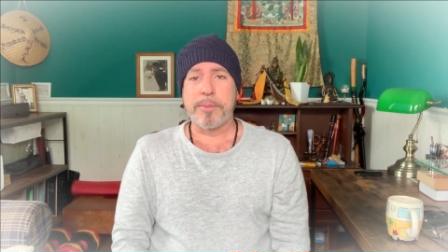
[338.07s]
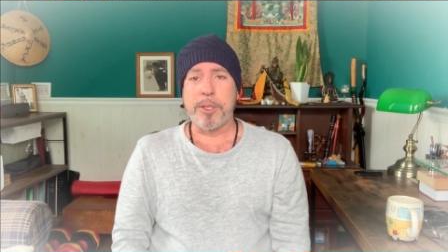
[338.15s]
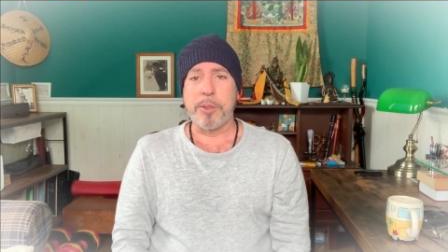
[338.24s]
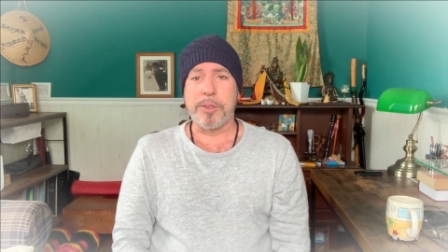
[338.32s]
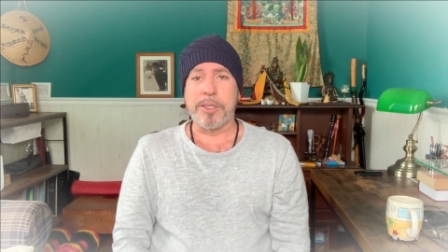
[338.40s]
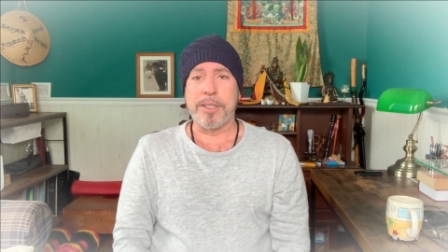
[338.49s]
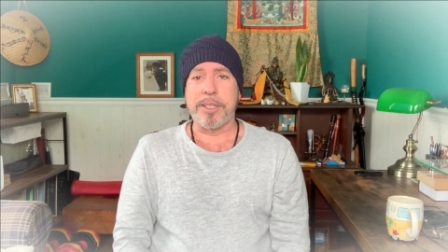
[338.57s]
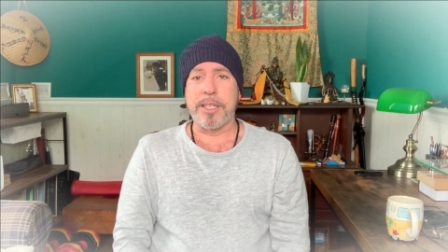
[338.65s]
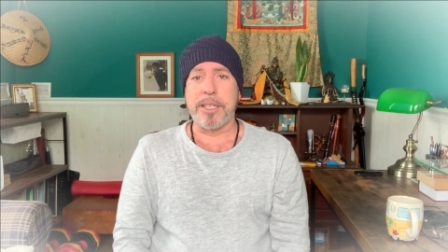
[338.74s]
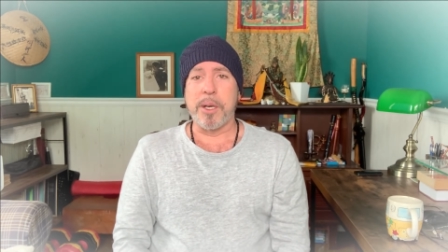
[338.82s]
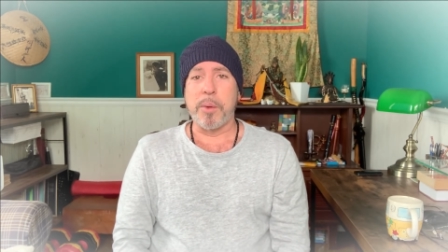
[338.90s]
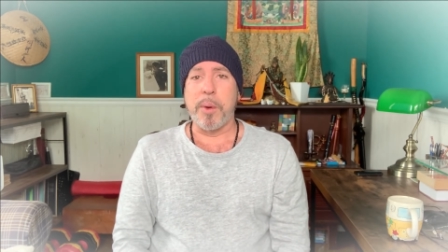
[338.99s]

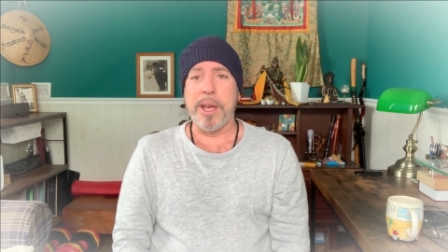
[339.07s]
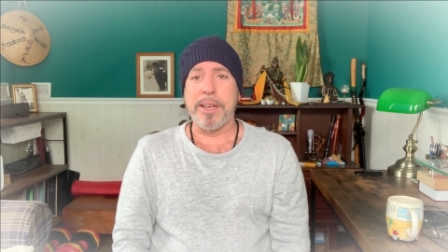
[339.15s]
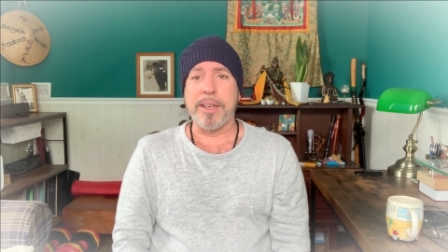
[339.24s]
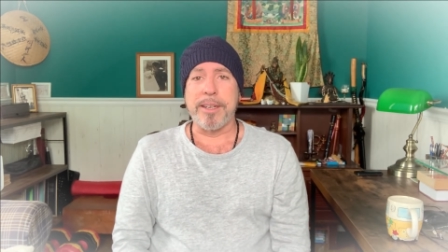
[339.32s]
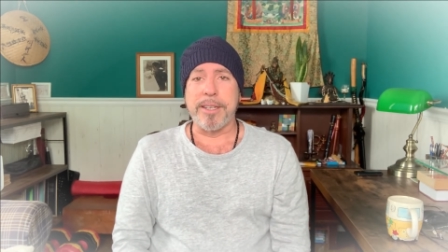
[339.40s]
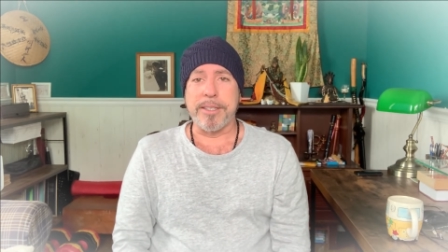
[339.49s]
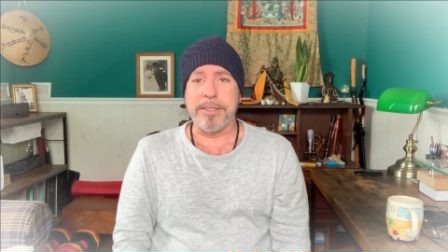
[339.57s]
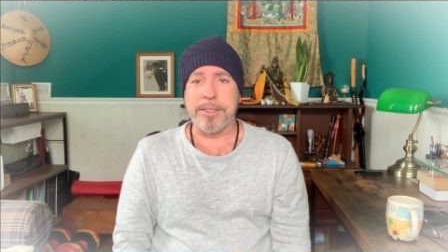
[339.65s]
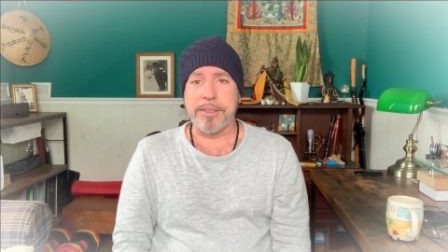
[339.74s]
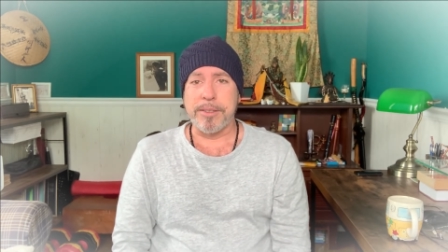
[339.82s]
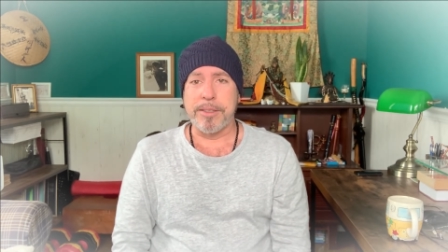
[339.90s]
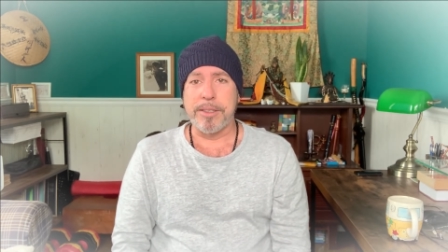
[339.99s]
Kundalini awakenings,
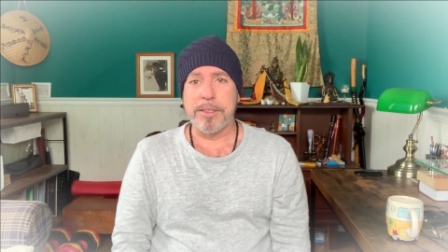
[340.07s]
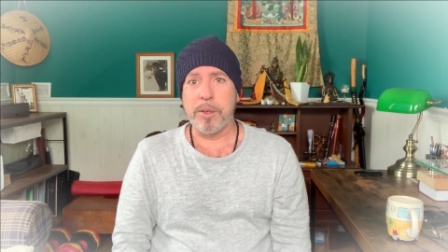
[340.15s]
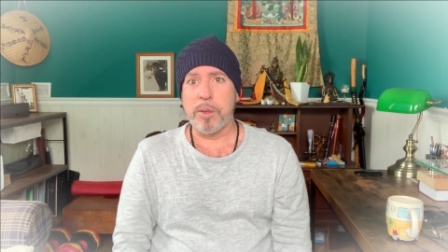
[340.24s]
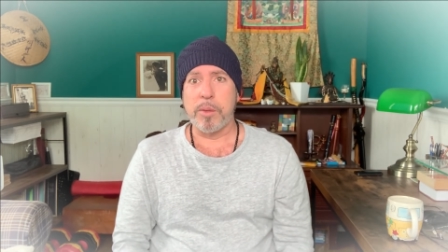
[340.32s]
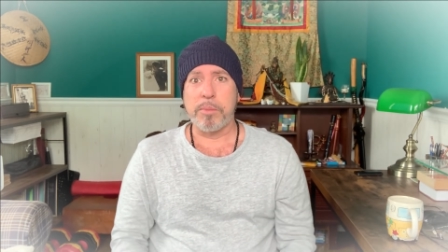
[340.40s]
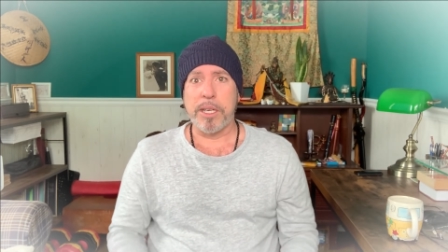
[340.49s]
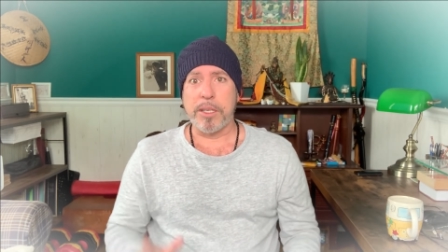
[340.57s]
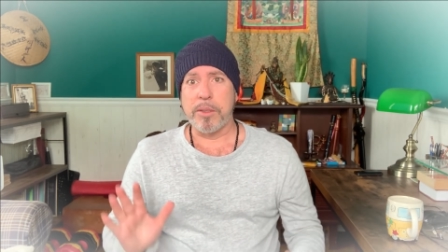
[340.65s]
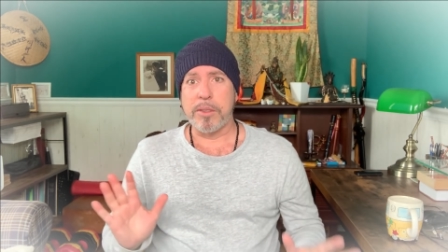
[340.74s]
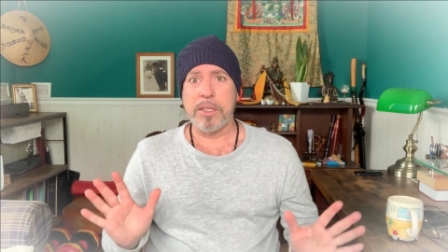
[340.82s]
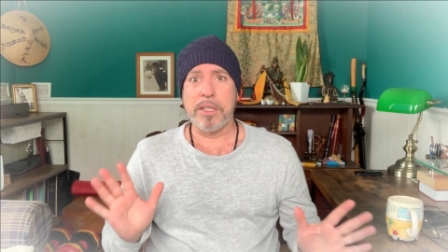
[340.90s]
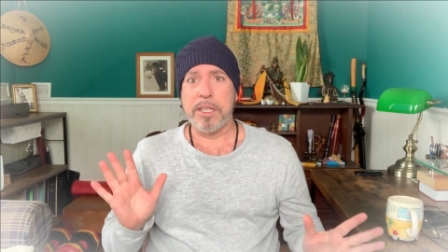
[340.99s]
and oh, my
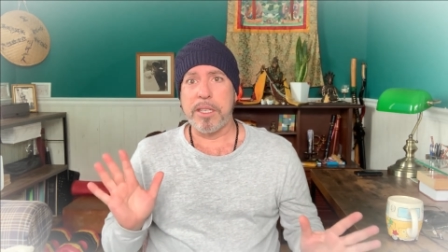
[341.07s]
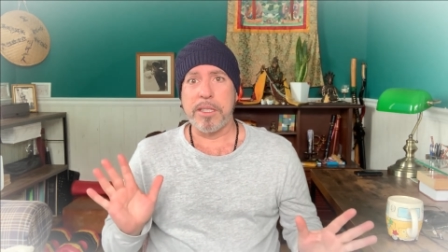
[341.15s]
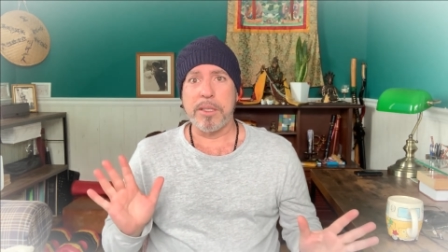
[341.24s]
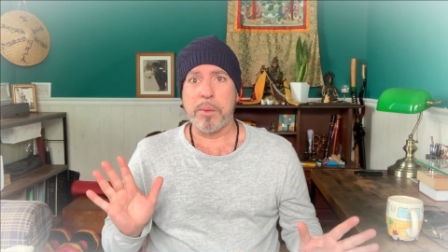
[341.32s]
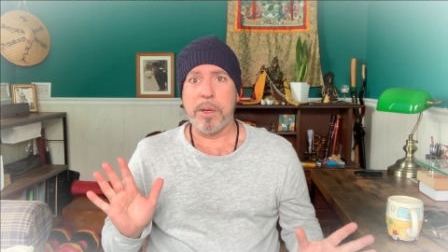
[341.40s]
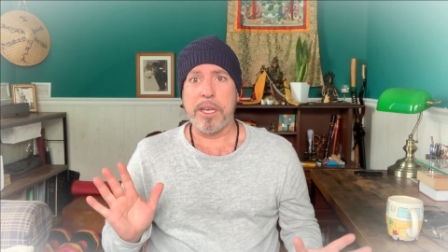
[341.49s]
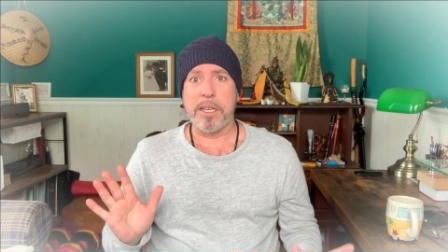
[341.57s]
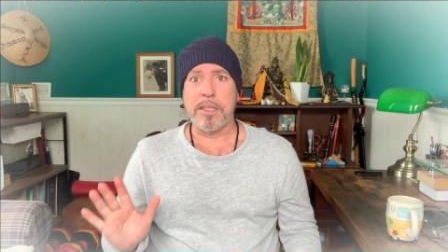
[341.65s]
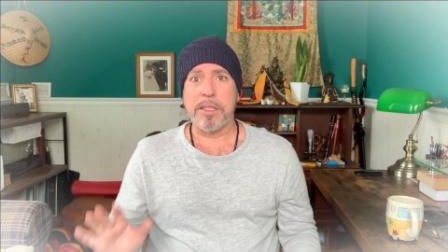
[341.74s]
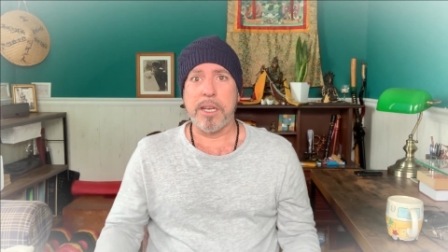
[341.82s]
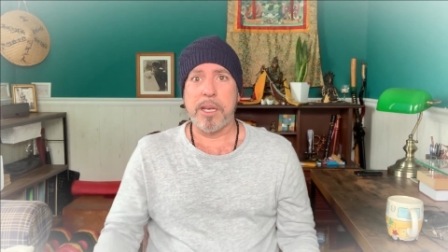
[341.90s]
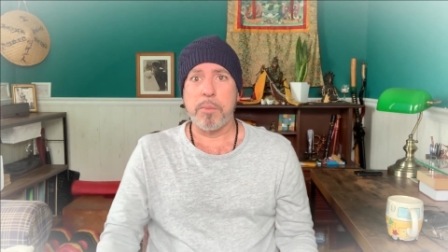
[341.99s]
Kundalini is
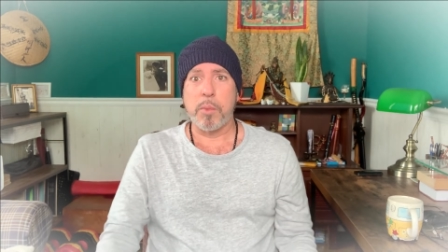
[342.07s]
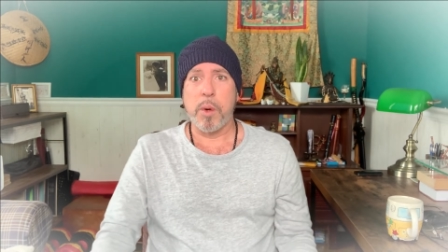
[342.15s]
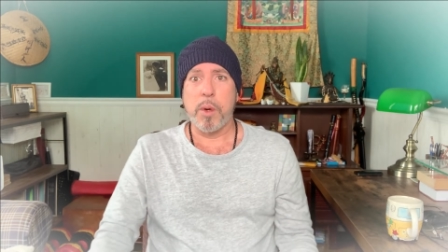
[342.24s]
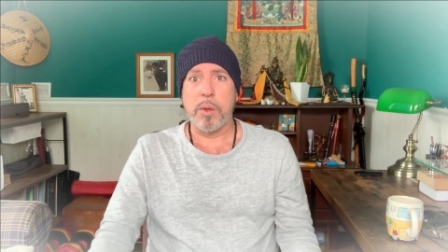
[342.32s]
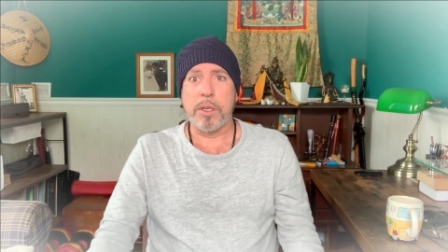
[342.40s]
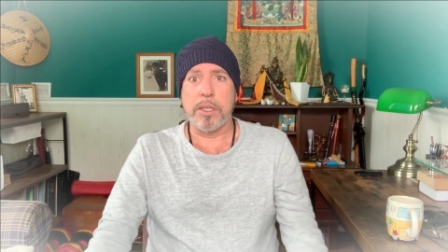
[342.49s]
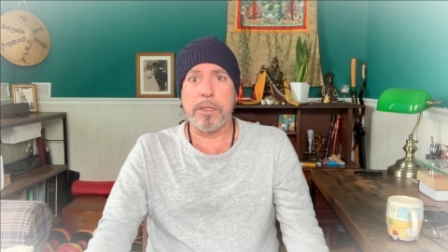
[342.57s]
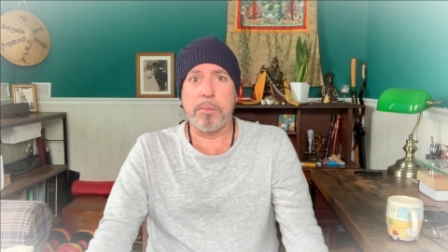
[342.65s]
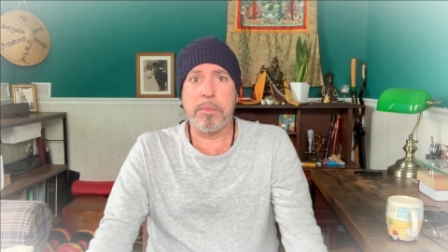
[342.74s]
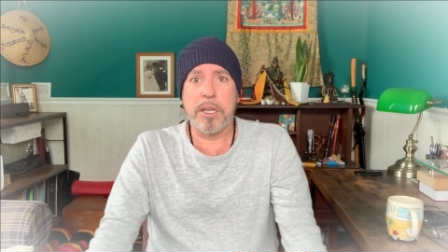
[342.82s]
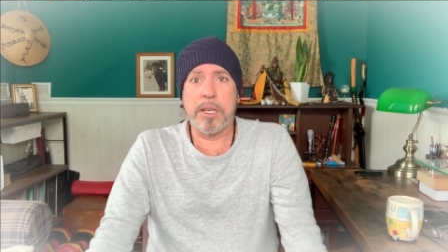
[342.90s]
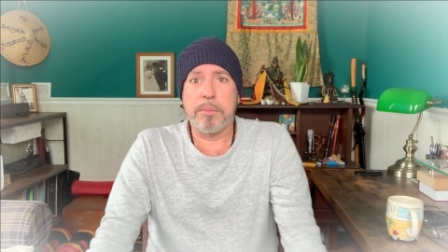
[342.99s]
awakened, I woke, and
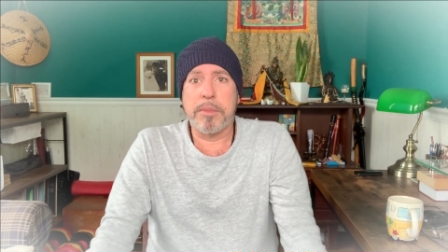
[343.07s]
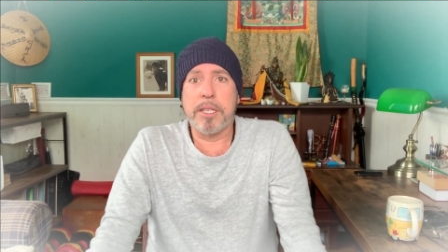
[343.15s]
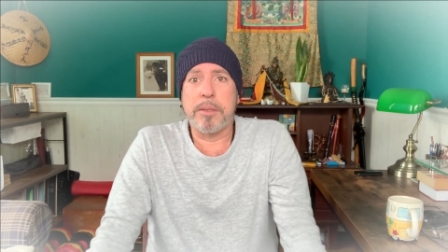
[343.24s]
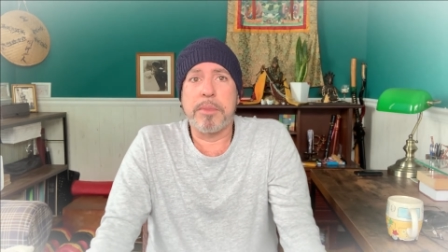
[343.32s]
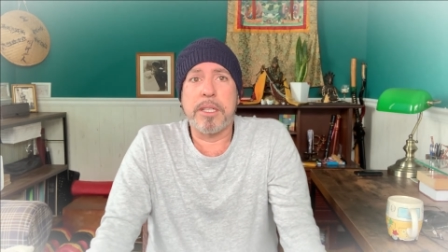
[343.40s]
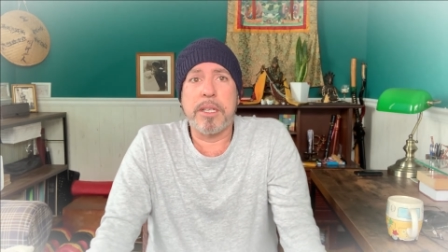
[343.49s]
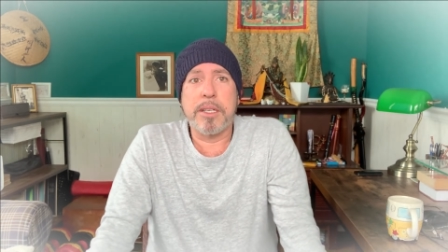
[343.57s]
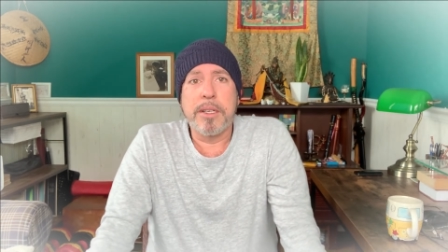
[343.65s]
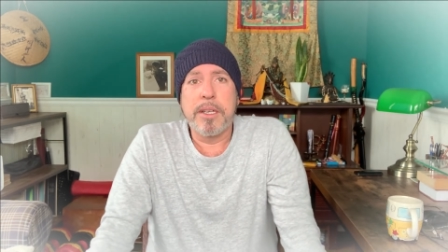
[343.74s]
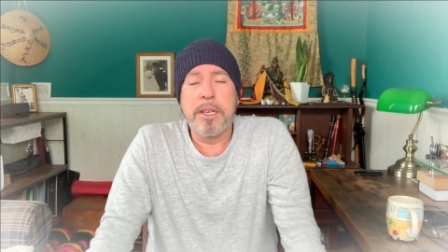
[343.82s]
blah, blah, blah.